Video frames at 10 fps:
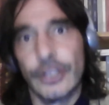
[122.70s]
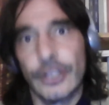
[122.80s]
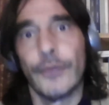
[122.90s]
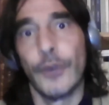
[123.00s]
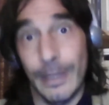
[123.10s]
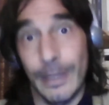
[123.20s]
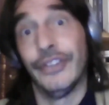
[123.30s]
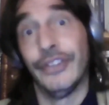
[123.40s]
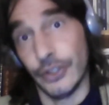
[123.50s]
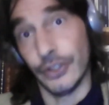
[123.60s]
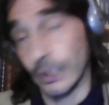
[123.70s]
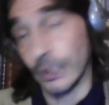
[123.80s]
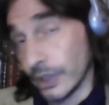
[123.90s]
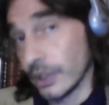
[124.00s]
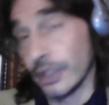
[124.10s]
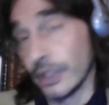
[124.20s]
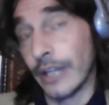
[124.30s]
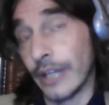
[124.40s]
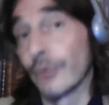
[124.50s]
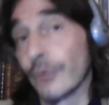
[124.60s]
of globalization that
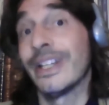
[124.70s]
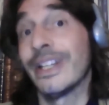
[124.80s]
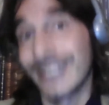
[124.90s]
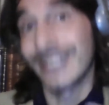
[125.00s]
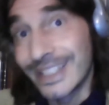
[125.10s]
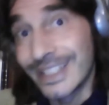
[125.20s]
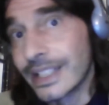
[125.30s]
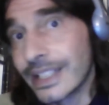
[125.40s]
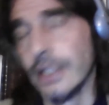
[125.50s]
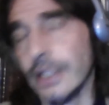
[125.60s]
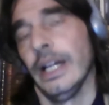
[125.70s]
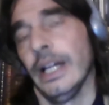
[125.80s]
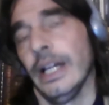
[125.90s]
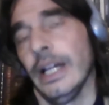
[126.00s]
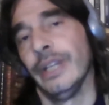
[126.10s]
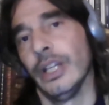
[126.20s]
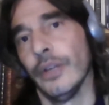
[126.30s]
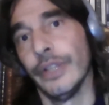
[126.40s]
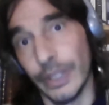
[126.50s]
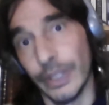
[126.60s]
already existed at the beginning of
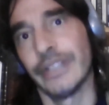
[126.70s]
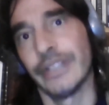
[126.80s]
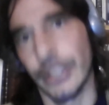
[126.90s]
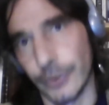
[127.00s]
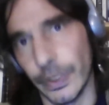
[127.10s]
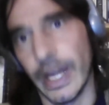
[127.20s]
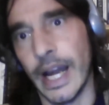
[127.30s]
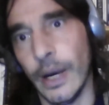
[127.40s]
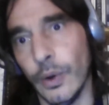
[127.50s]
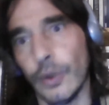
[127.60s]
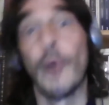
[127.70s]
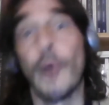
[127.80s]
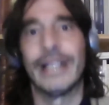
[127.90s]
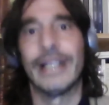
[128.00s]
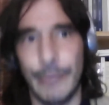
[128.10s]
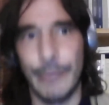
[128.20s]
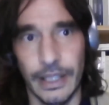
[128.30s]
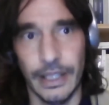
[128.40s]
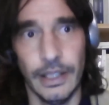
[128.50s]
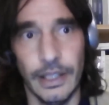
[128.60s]
the 20th century, how global
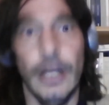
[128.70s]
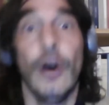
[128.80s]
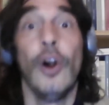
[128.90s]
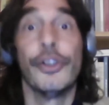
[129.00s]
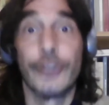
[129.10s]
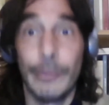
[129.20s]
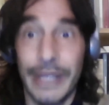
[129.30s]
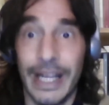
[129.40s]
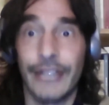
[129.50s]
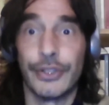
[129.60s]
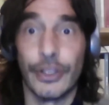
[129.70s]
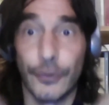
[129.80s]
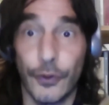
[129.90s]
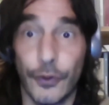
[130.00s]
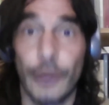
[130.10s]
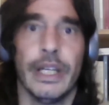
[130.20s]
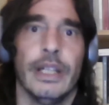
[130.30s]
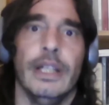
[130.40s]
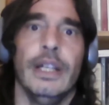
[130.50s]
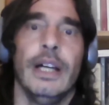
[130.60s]
capital also began
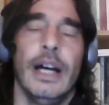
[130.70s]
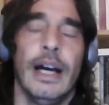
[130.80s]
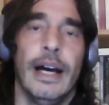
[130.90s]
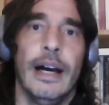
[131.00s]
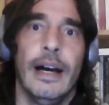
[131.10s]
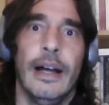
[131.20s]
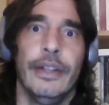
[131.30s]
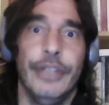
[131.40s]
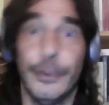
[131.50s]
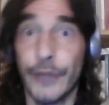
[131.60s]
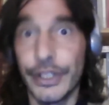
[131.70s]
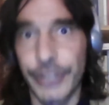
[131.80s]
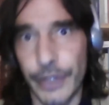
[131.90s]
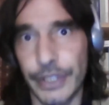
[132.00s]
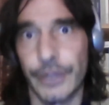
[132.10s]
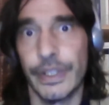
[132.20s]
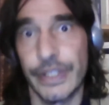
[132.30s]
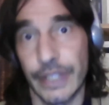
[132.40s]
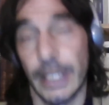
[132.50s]
transforming different territories